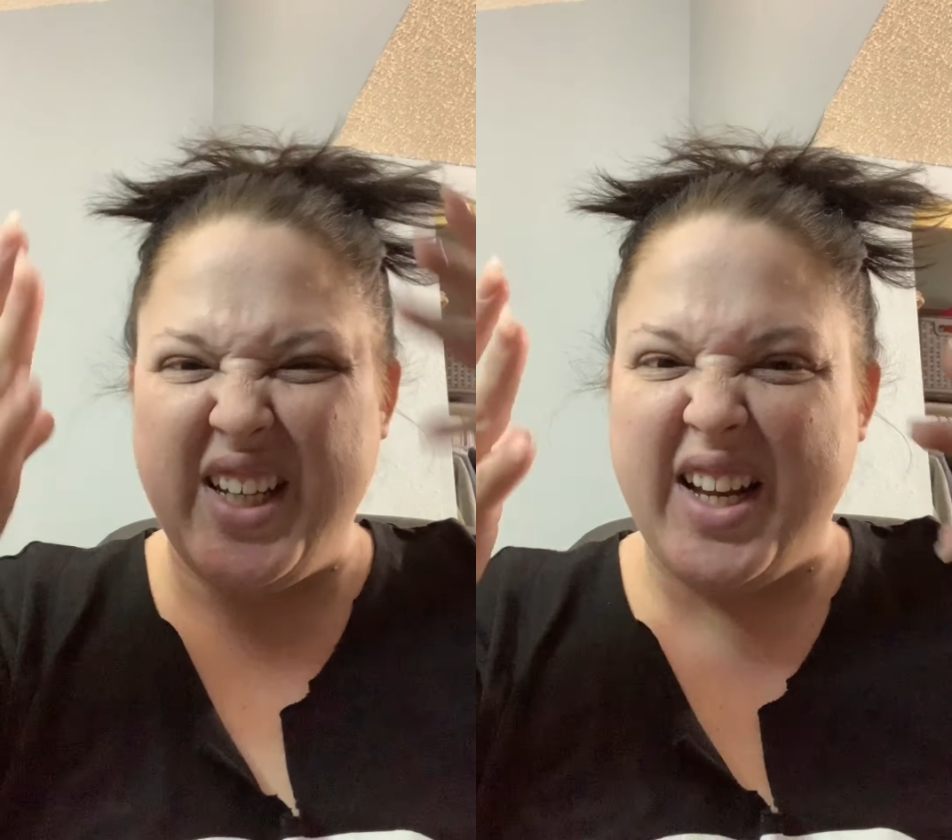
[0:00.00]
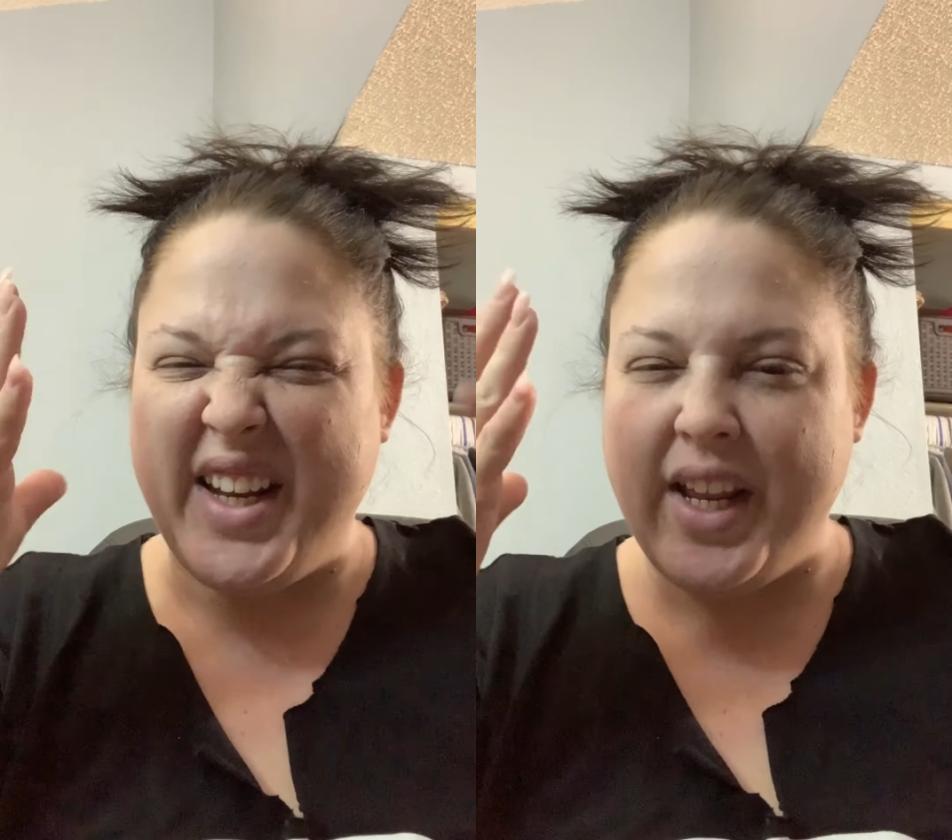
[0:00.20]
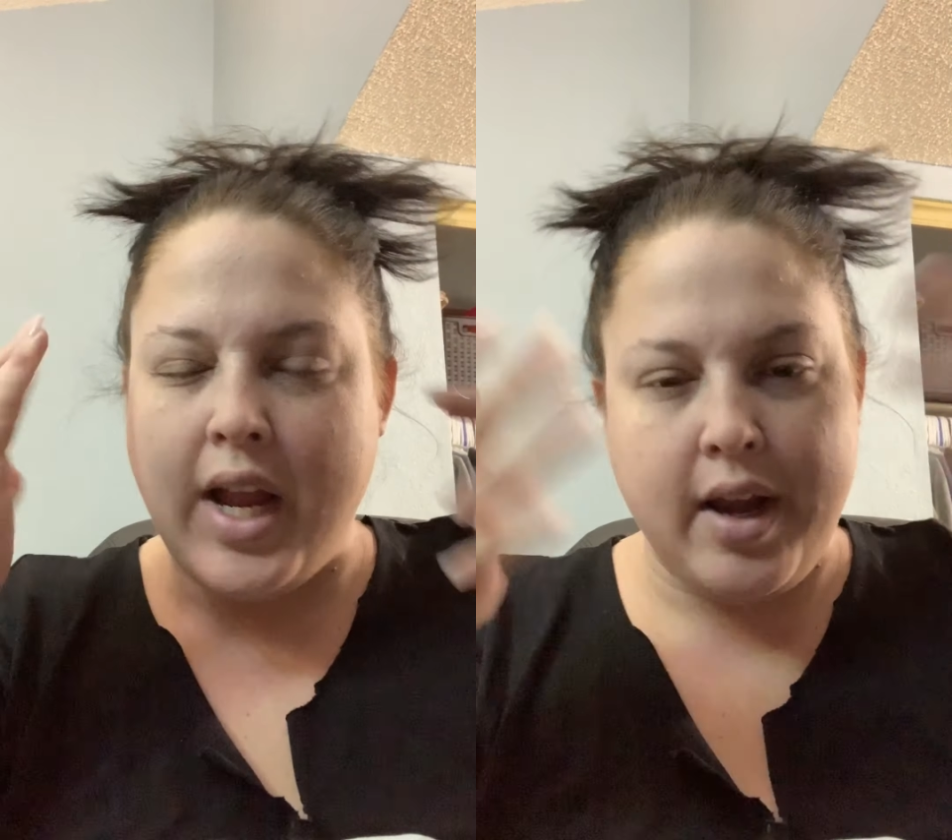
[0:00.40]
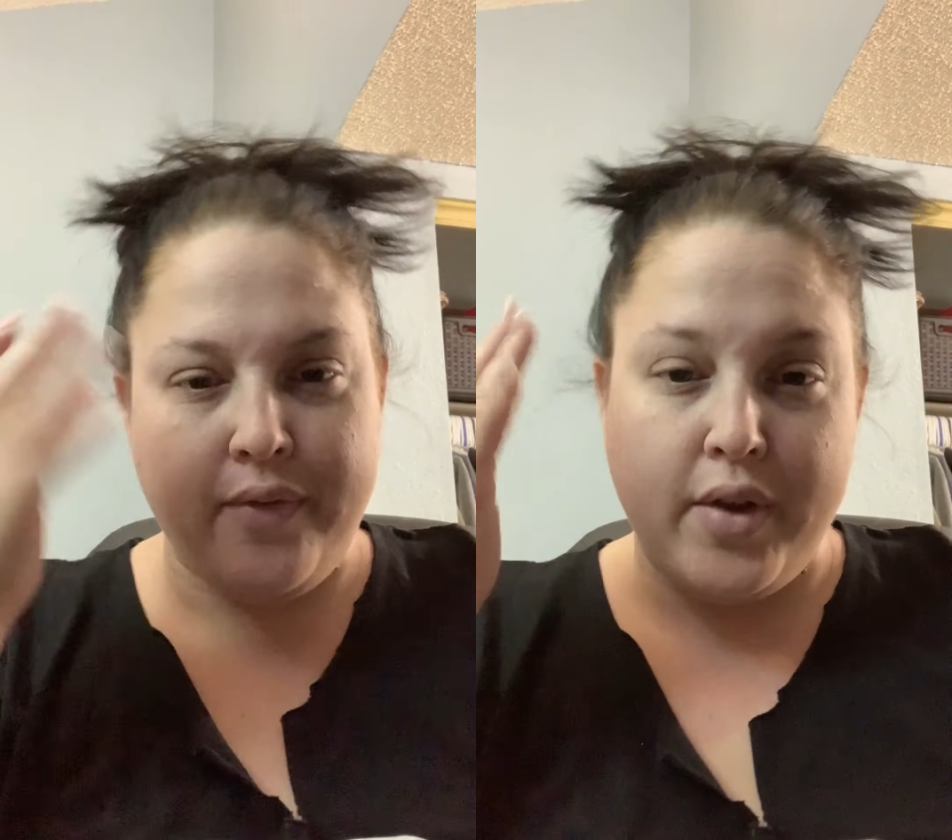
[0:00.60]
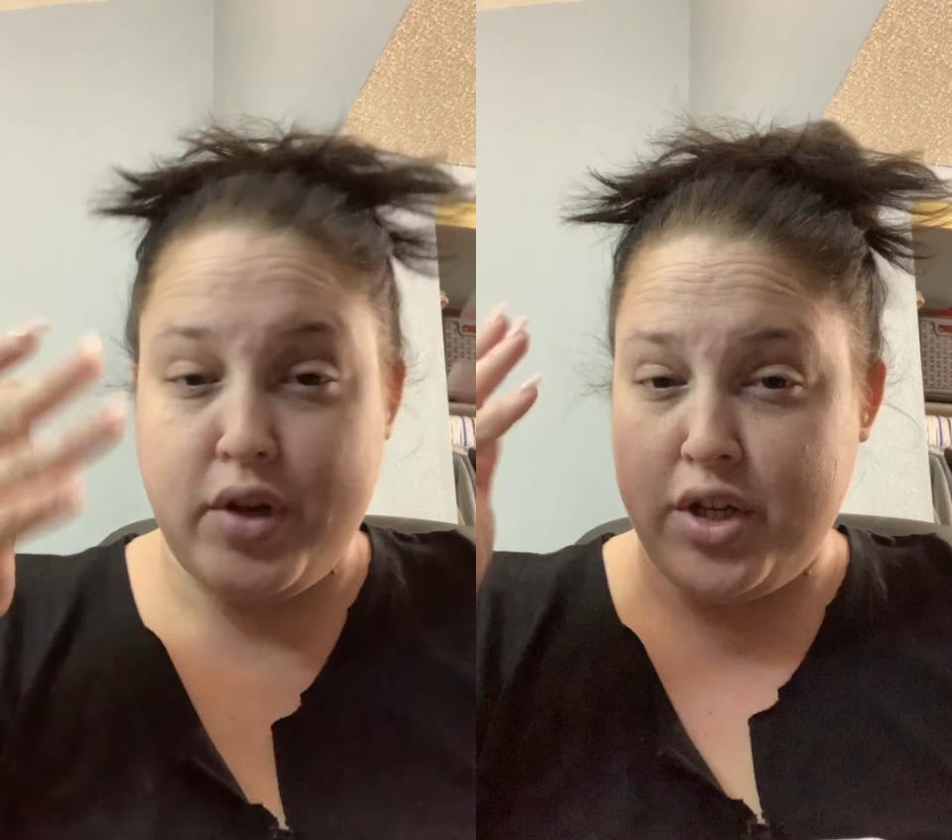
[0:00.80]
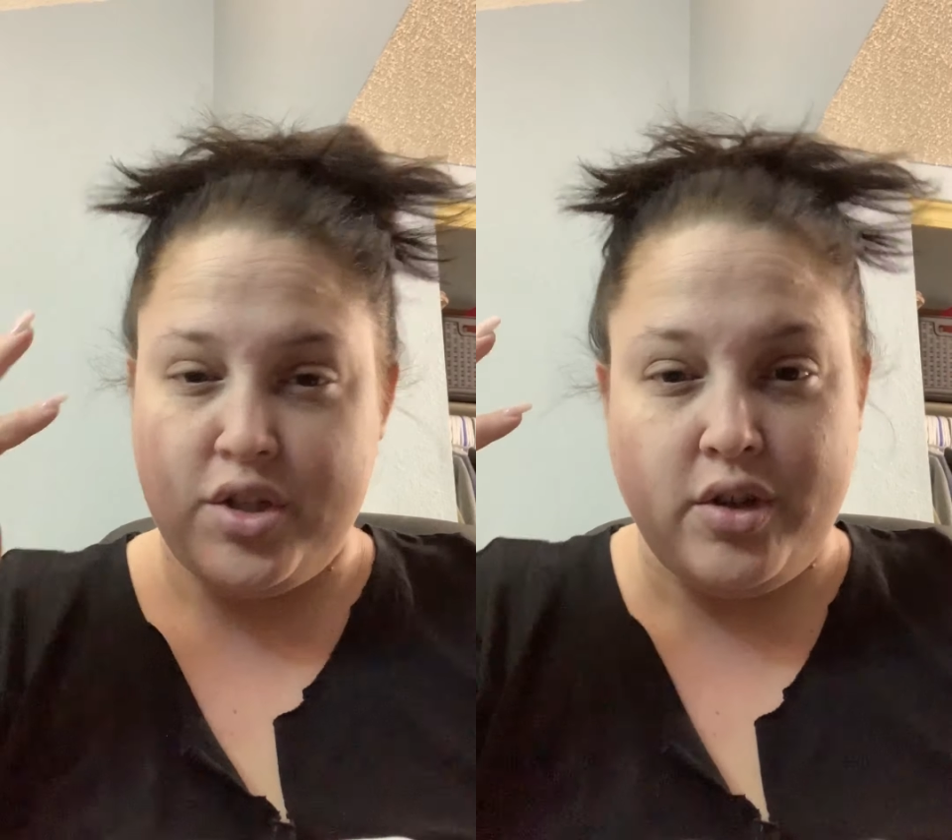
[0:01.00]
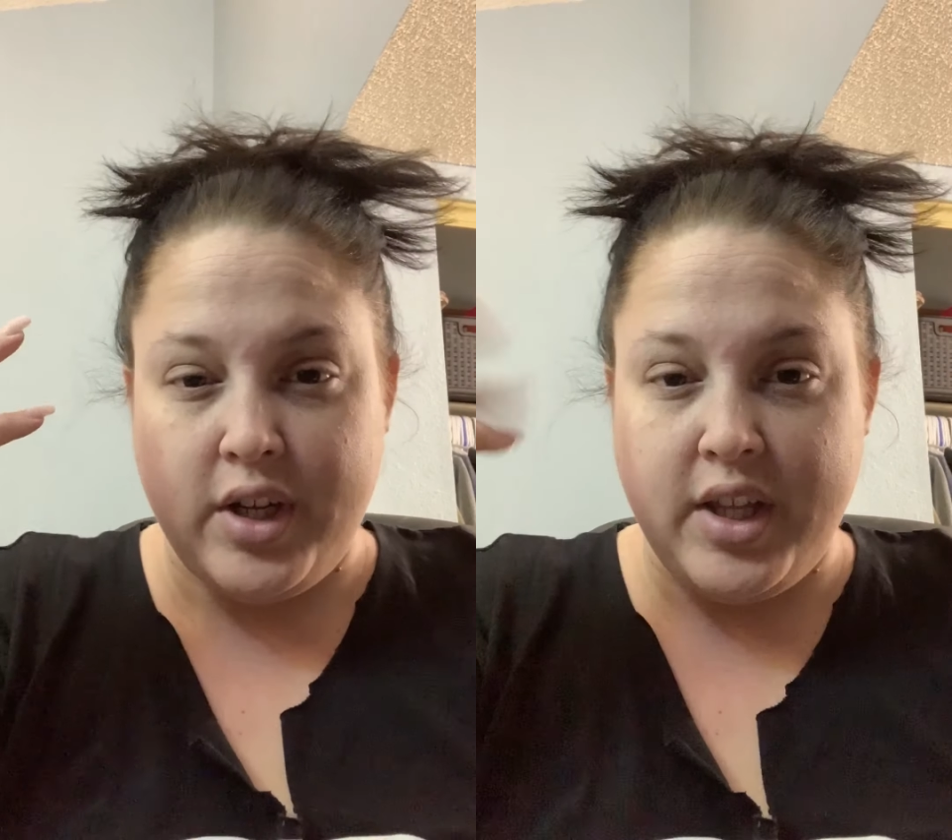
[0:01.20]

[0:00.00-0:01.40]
get any kind of foundation or